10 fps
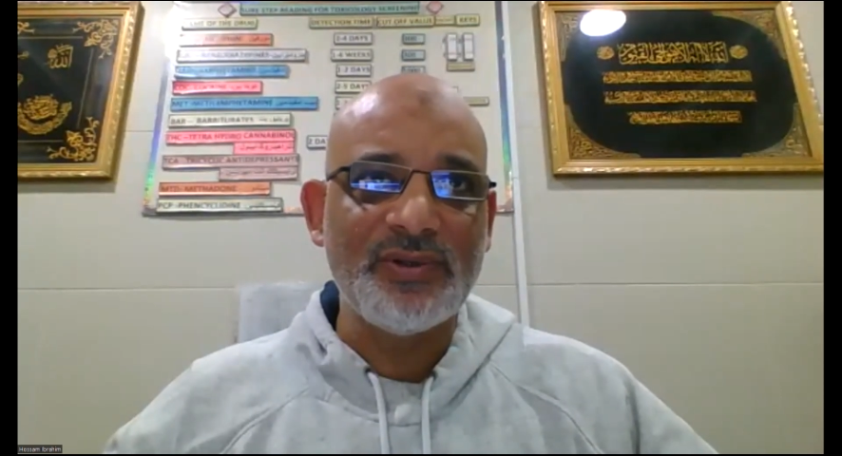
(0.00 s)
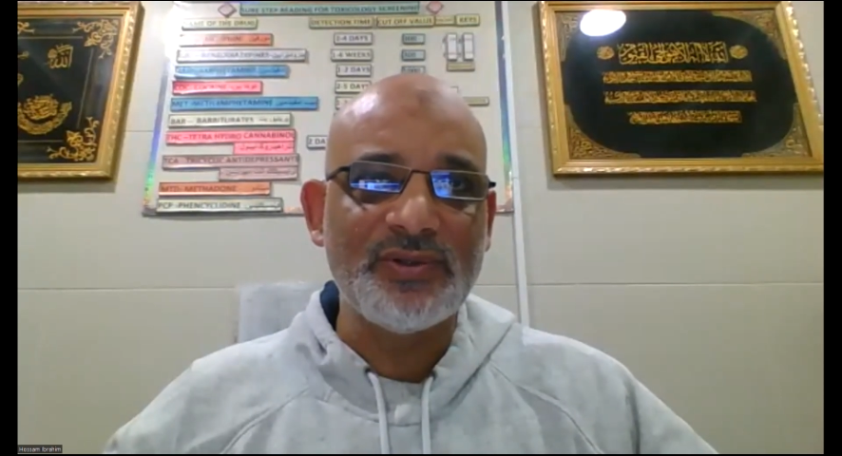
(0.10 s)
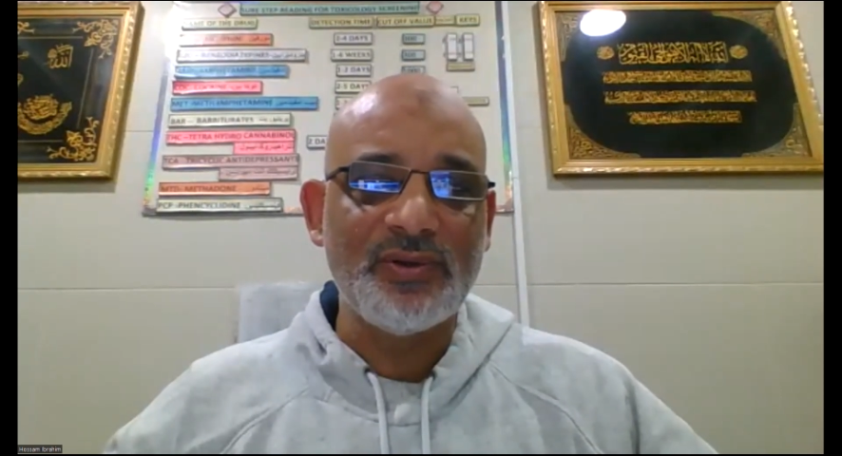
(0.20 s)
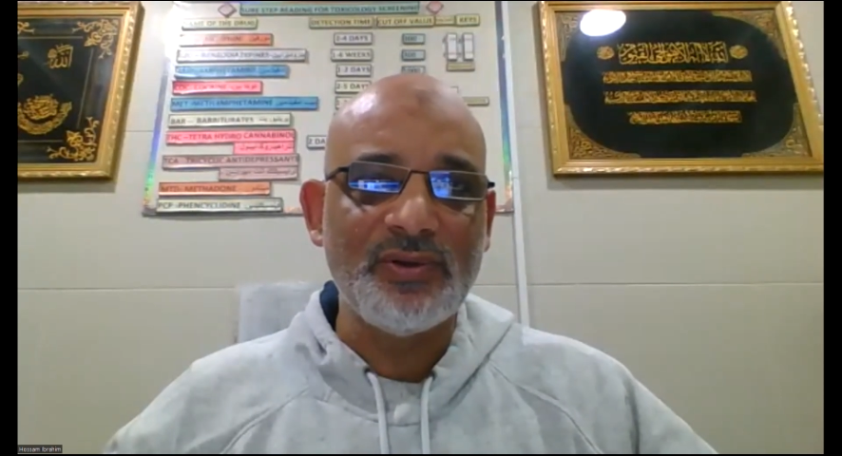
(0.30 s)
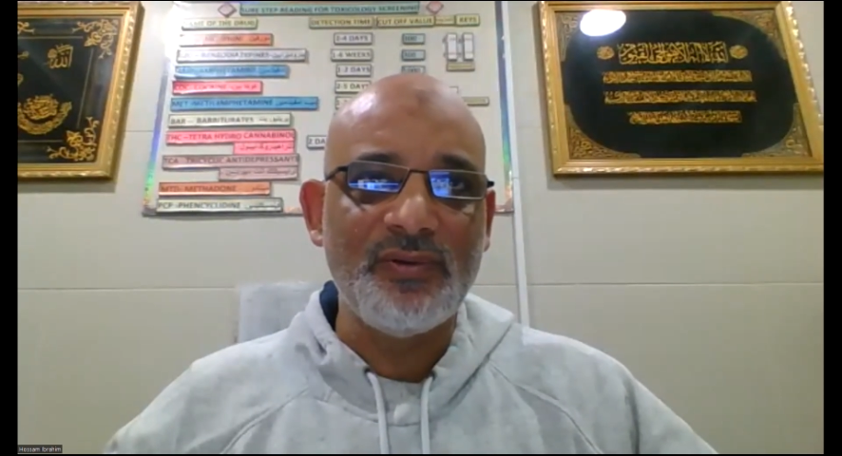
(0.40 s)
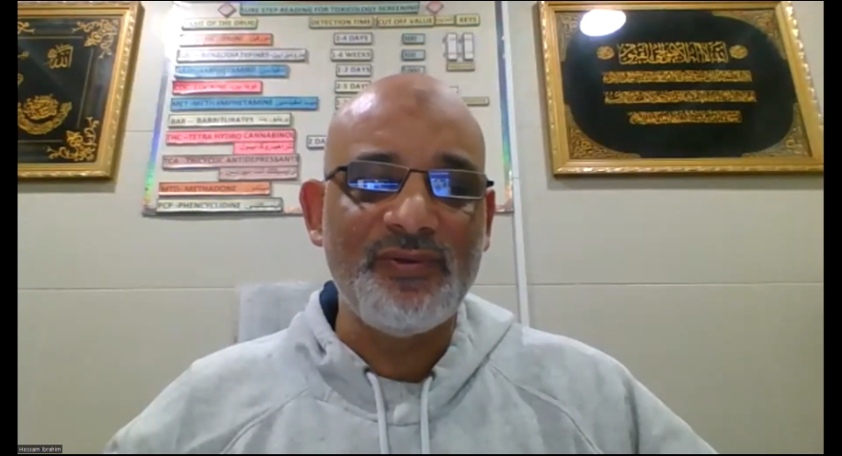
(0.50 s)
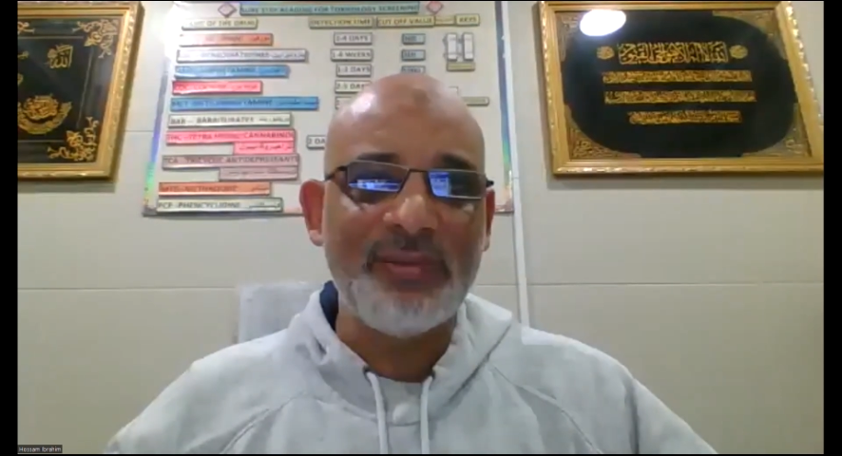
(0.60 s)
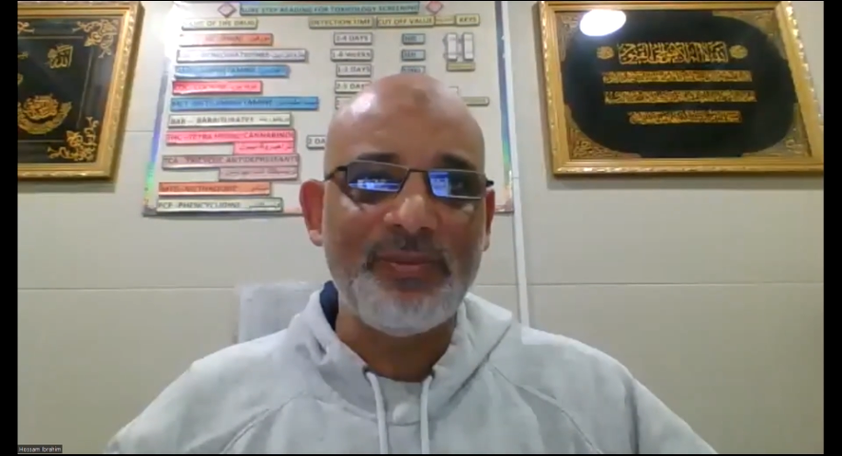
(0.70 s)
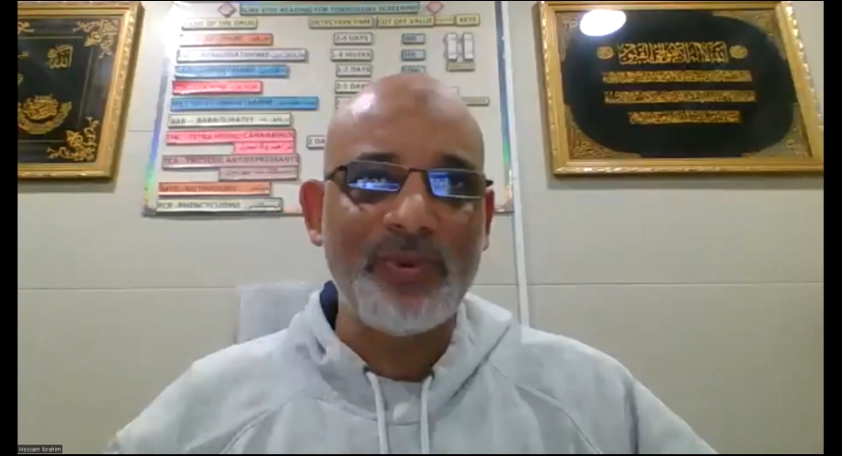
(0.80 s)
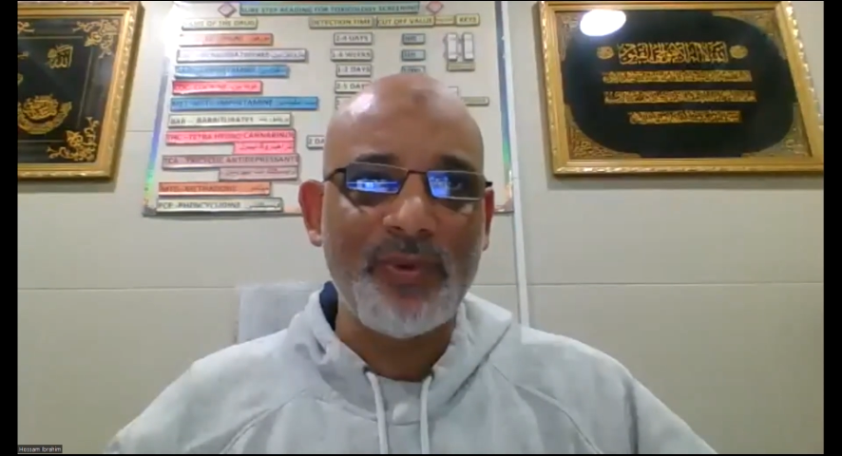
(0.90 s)
the sodium
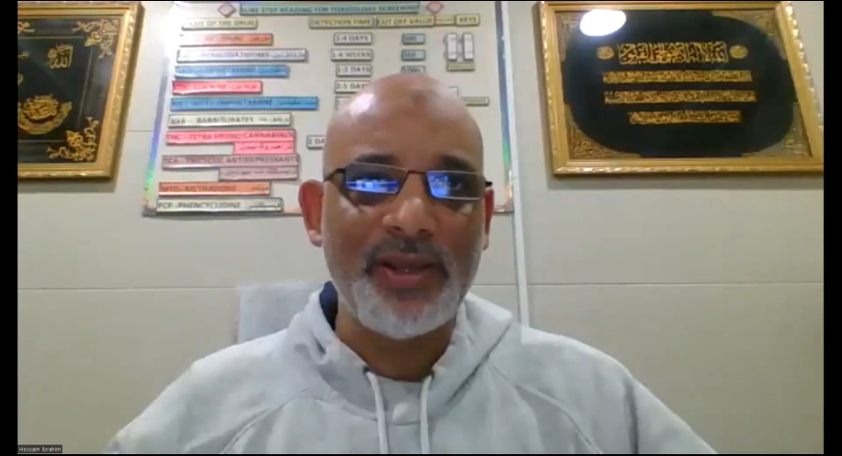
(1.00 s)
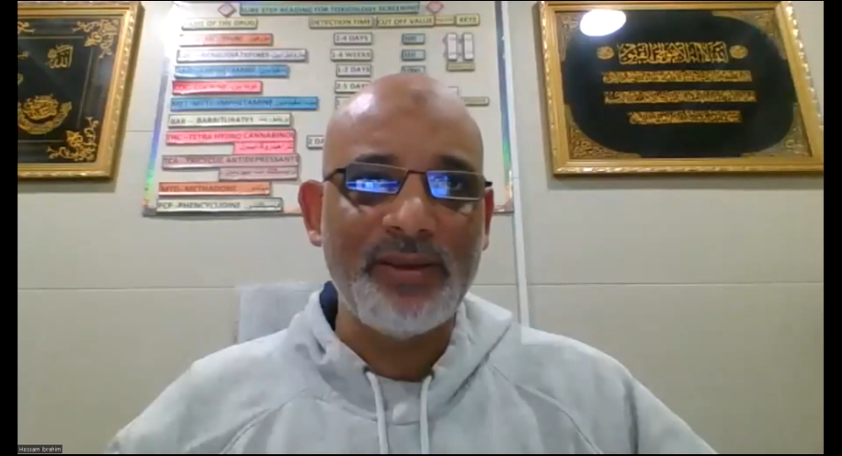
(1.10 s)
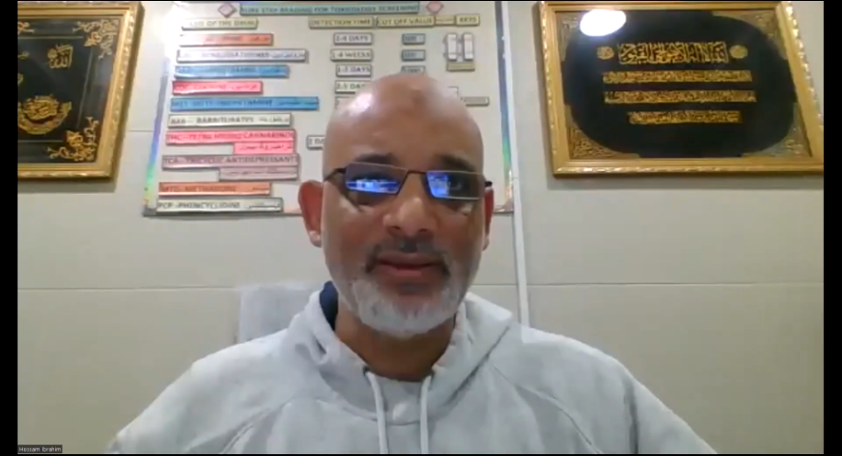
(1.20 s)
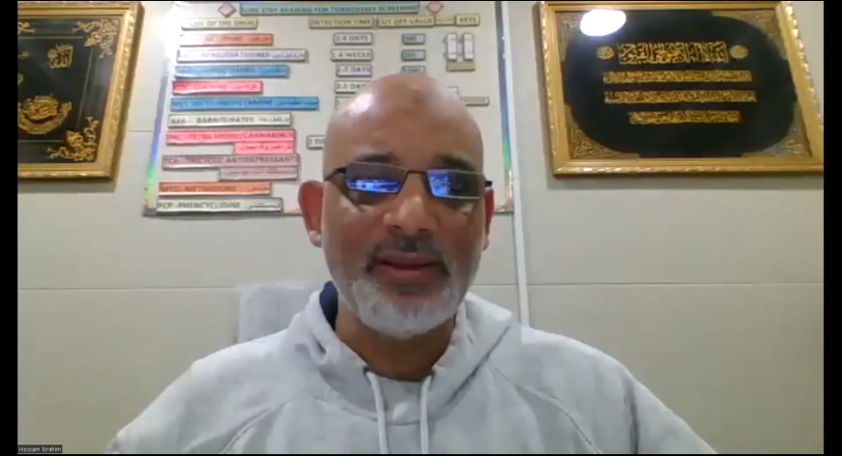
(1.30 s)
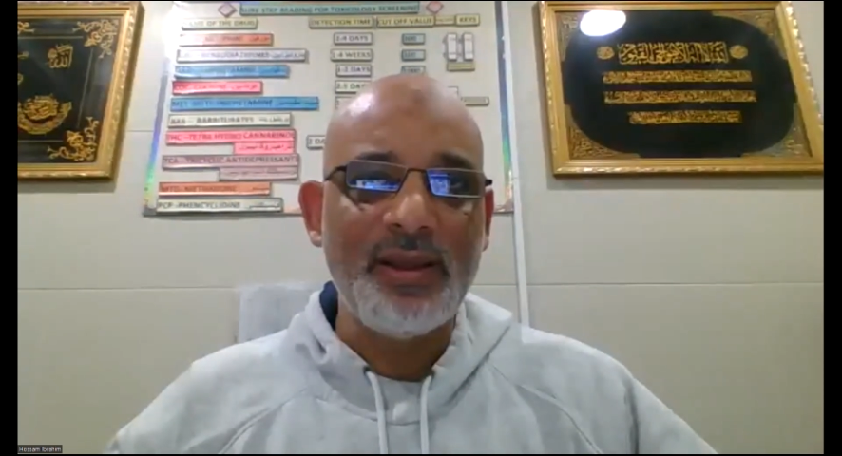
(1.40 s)
valproate,